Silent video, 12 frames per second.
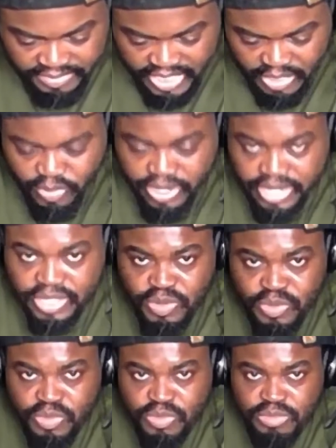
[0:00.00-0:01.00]
when
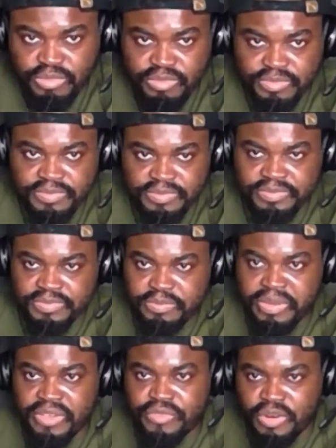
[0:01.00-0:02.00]
you
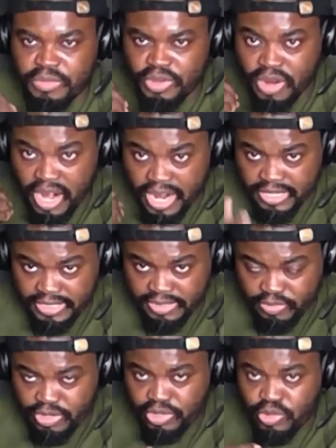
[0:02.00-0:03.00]
perform your
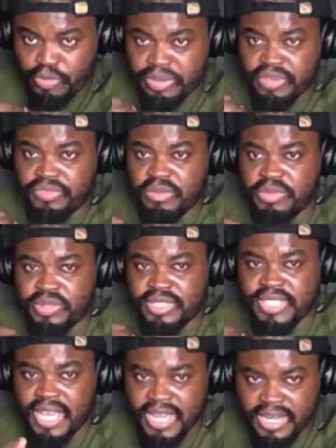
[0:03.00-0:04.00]
act, when you perform your
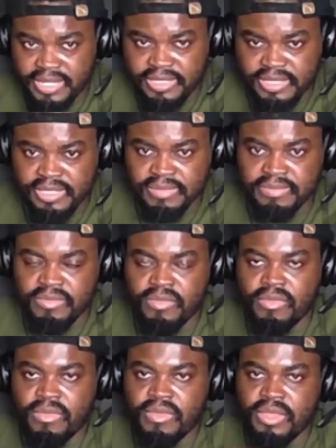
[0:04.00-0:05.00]
talent
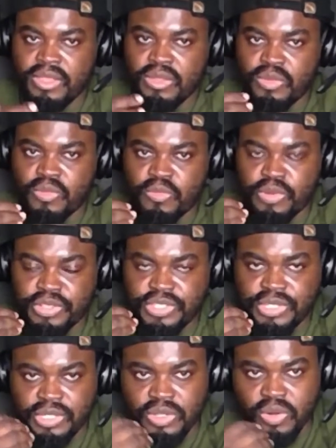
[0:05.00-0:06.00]

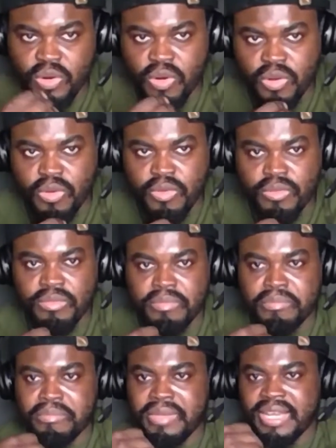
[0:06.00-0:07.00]
with your
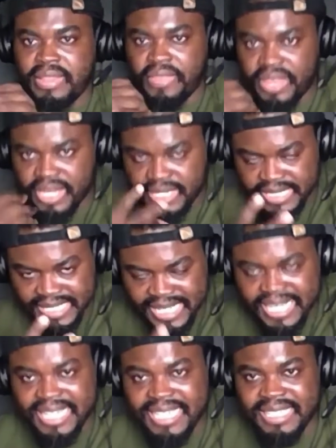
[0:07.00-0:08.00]
mother
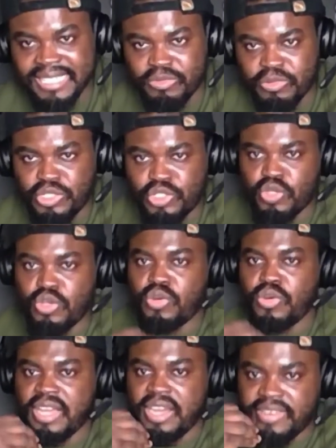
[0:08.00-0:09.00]
tongue, with your
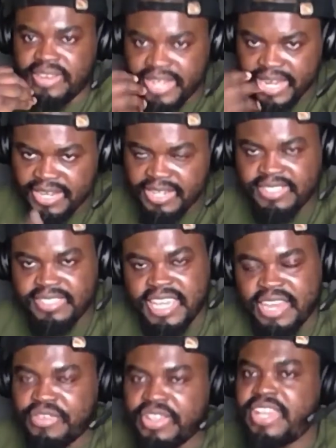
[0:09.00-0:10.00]
local dialect,
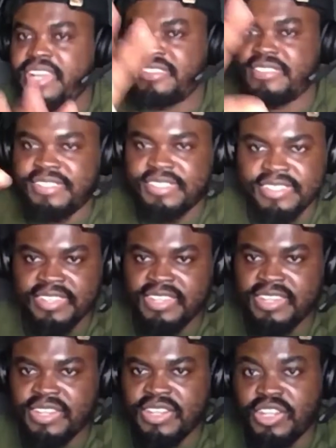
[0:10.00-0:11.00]
Africans
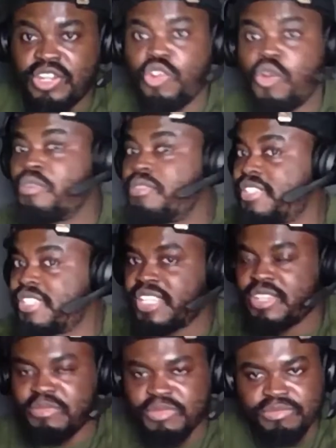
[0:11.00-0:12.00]
don't
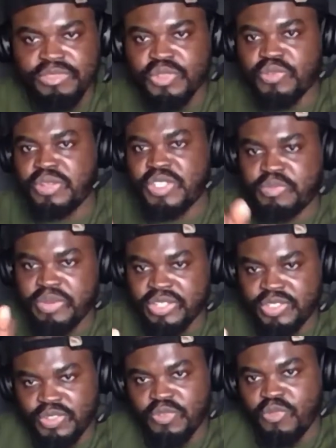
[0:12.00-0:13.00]
seem to
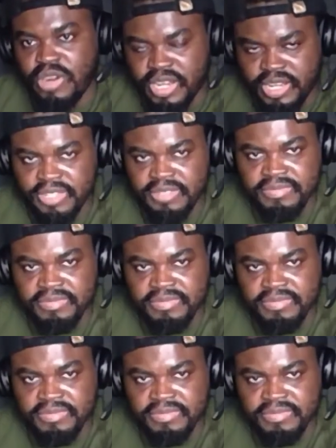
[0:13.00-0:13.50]
respect your work.